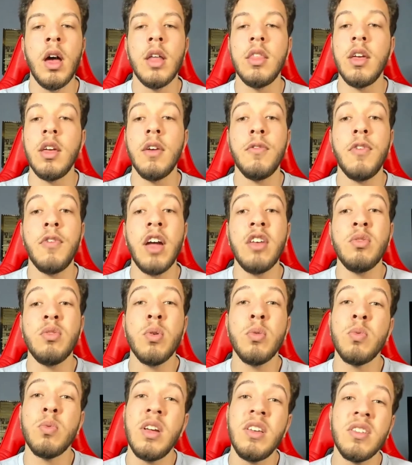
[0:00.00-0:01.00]
The effects
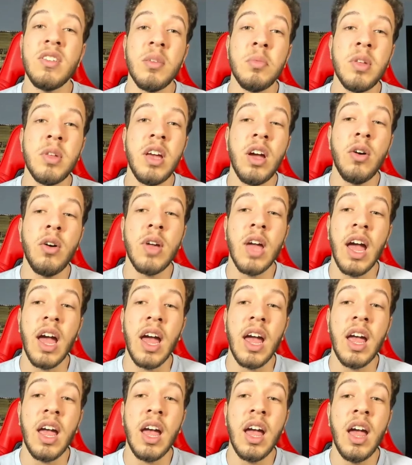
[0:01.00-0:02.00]
were reasonably
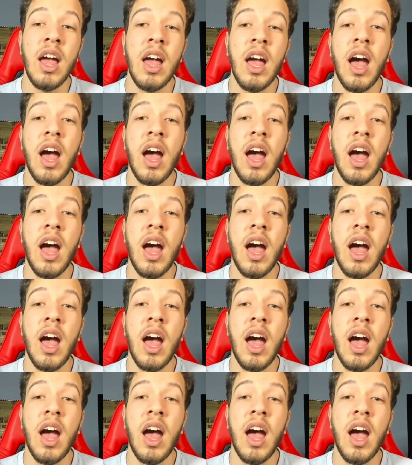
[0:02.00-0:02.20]
okay,